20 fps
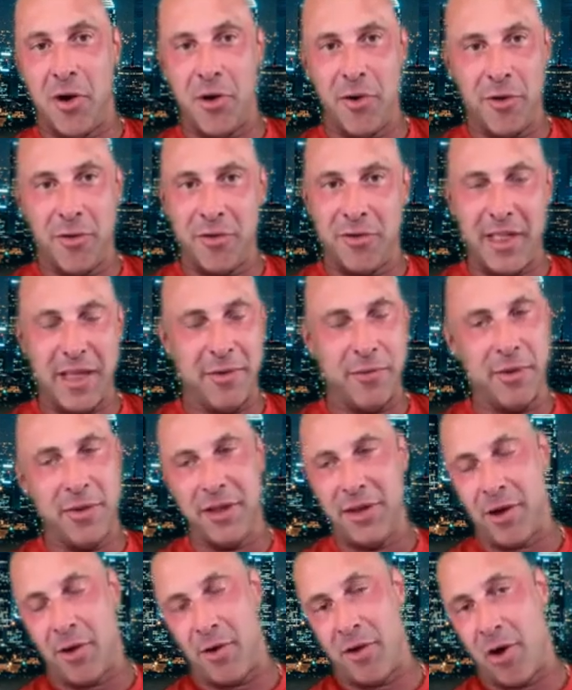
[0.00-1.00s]
know, they
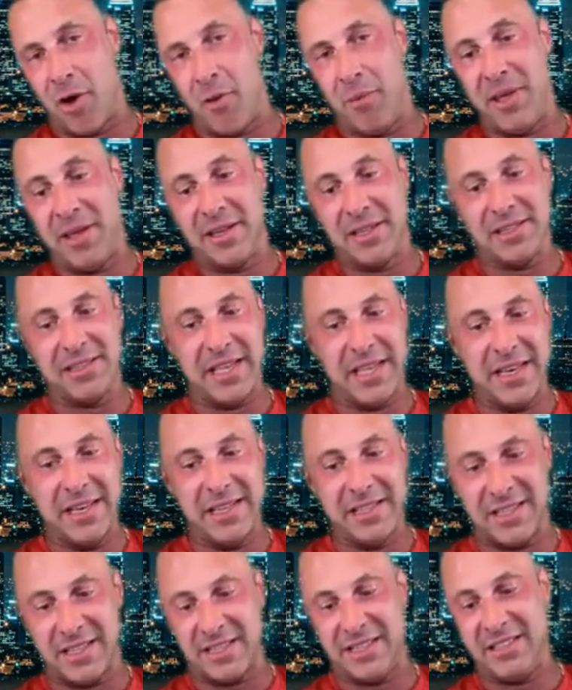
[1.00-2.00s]
really don't know because it
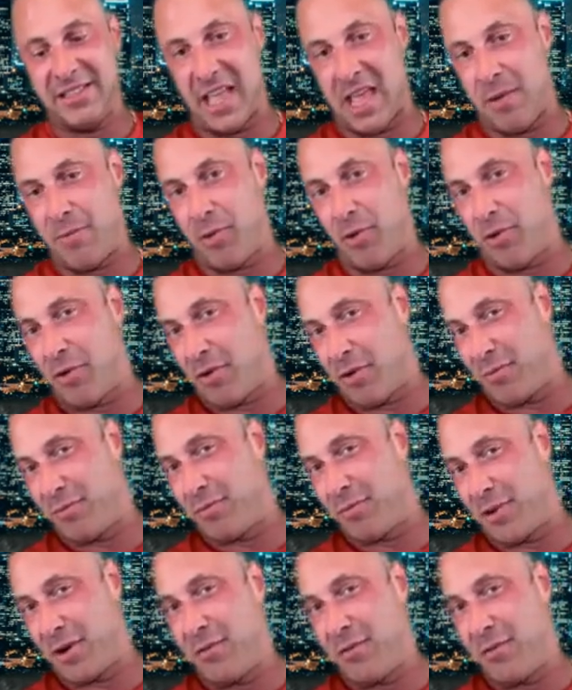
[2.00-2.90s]
is a staple